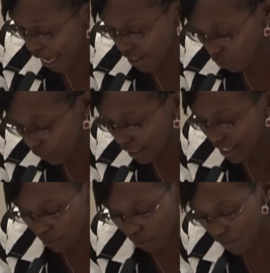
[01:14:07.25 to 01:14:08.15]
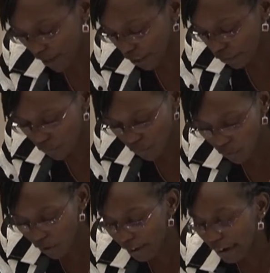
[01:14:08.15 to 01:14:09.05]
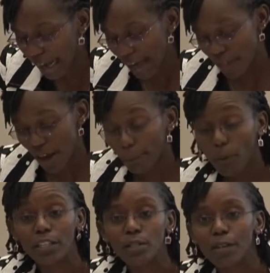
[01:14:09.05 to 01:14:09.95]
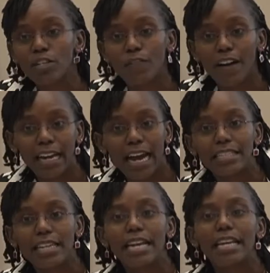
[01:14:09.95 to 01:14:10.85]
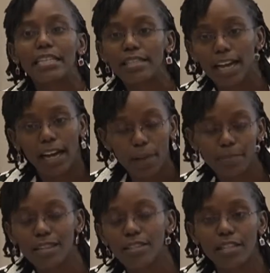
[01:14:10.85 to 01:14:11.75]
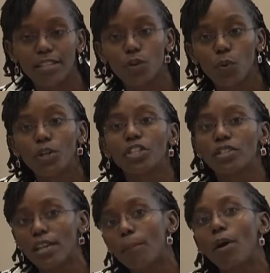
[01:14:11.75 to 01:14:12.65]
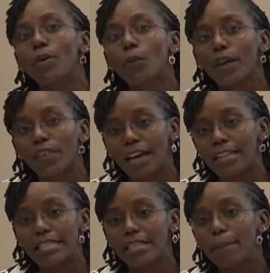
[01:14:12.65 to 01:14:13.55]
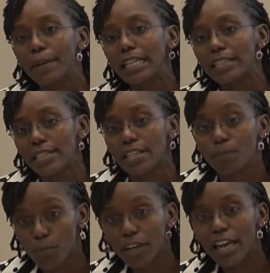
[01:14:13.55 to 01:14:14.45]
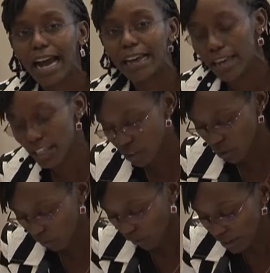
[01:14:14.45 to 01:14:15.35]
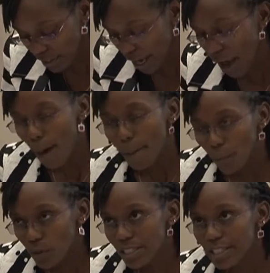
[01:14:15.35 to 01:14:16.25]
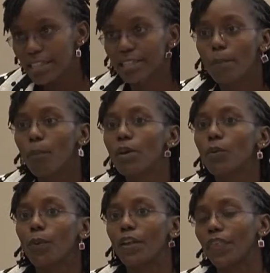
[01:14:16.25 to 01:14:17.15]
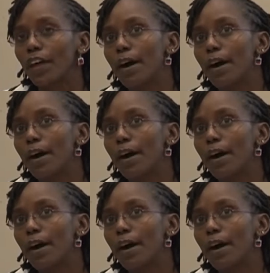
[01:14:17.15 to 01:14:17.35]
as well as providing for the appointment of a guardian in circumstances in which someone with a disability is bringing a case to court, mostly someone with,